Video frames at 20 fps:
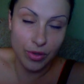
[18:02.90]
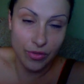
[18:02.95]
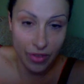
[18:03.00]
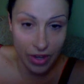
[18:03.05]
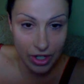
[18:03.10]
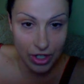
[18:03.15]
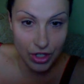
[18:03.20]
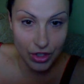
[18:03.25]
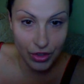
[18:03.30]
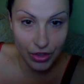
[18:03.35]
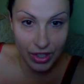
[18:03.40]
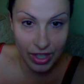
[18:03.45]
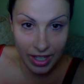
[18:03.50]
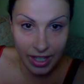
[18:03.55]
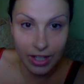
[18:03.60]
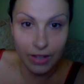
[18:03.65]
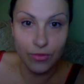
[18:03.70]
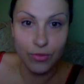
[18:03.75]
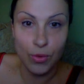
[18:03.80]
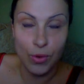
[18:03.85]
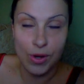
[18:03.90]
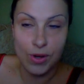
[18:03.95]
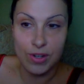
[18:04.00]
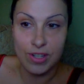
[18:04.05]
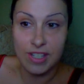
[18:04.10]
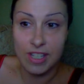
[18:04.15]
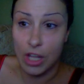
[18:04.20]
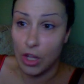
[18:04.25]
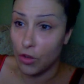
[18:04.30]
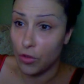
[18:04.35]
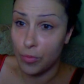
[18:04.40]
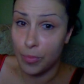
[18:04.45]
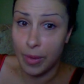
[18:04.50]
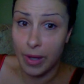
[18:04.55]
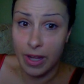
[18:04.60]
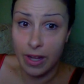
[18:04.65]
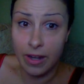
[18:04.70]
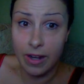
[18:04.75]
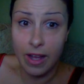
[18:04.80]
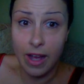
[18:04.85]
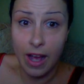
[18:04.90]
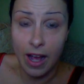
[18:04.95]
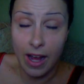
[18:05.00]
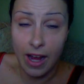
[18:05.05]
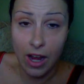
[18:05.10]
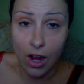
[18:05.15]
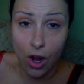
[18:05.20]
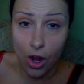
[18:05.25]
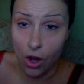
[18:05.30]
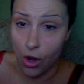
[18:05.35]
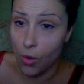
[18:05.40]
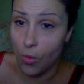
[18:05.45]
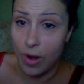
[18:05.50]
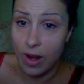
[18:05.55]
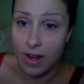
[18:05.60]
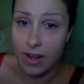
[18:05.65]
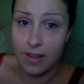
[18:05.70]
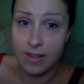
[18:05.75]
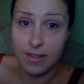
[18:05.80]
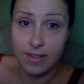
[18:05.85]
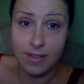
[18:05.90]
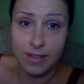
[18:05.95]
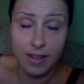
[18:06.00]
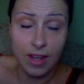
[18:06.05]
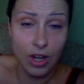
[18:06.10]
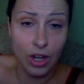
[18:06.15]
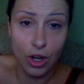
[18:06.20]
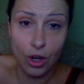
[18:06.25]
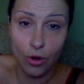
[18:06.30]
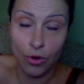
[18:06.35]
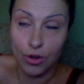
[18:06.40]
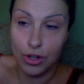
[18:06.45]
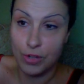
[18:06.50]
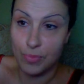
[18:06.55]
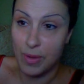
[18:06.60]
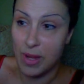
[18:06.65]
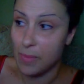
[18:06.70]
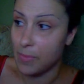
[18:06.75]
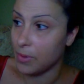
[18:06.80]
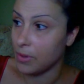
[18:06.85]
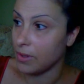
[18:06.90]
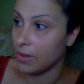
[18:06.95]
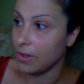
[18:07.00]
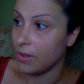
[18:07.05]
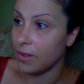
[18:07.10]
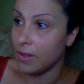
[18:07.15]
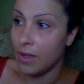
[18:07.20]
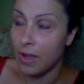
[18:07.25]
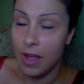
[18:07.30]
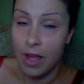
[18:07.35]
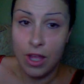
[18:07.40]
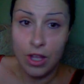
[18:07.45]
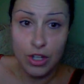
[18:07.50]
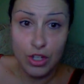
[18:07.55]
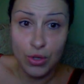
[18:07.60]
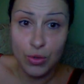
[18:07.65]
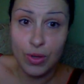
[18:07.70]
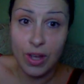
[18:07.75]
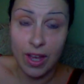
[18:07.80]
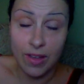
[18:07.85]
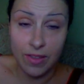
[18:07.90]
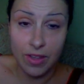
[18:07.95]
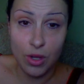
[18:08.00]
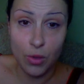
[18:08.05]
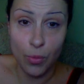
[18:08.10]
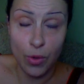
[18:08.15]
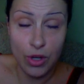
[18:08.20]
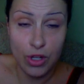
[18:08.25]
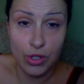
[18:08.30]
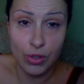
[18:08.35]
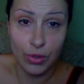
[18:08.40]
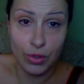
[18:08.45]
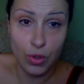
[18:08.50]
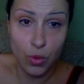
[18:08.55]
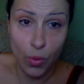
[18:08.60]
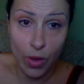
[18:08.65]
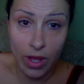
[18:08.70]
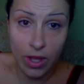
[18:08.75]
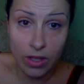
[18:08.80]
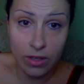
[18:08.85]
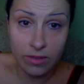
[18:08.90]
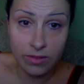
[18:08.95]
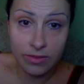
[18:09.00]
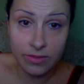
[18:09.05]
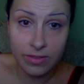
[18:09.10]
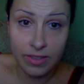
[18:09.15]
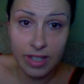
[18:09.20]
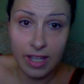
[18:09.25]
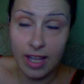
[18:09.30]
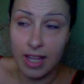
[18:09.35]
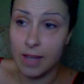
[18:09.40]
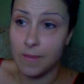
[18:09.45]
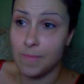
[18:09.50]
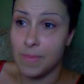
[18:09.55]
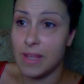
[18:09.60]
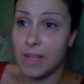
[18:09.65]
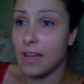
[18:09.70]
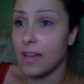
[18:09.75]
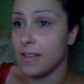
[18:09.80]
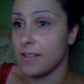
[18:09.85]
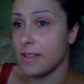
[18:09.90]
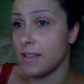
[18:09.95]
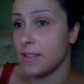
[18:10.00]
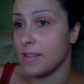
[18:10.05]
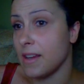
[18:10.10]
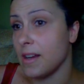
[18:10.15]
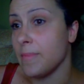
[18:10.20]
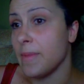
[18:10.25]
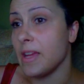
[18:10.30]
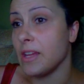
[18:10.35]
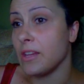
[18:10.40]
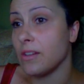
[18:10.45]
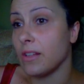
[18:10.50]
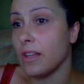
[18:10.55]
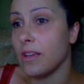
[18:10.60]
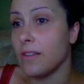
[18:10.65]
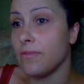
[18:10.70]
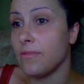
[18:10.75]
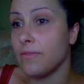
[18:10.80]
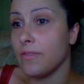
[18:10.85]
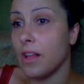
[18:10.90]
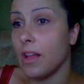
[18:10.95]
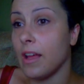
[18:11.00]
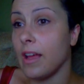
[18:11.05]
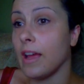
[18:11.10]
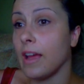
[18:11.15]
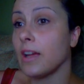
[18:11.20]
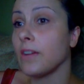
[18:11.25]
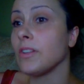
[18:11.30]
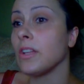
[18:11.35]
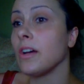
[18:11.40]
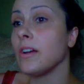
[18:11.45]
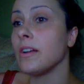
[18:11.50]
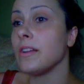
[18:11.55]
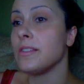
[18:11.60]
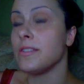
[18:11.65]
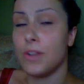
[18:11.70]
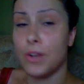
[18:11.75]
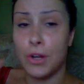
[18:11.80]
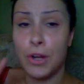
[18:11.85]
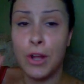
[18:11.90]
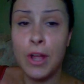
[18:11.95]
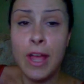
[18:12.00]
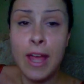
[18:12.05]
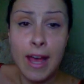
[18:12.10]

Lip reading: professional kit for yourself, but I always encourage people to get the original 12 kit because it's going to make your life a heck of a lot easier.